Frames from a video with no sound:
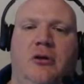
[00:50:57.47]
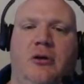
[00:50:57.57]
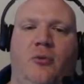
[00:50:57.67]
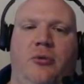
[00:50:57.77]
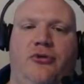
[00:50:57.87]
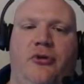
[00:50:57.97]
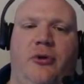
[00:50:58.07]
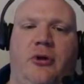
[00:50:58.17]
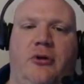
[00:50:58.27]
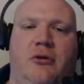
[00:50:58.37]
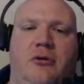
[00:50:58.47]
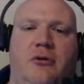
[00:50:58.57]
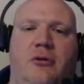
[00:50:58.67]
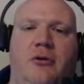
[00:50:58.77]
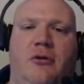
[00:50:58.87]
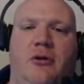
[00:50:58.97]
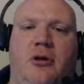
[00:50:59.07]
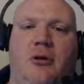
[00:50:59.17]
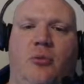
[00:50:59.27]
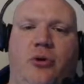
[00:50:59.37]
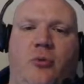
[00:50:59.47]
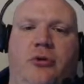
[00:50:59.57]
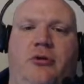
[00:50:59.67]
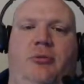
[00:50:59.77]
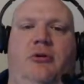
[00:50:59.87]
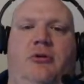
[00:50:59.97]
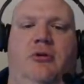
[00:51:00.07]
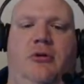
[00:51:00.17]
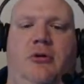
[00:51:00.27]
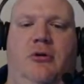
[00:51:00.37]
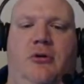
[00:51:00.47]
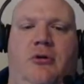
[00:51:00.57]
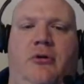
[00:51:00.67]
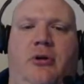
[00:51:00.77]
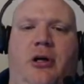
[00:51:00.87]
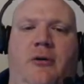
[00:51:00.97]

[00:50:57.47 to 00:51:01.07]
We will see if we can. More than one creeper. Okay.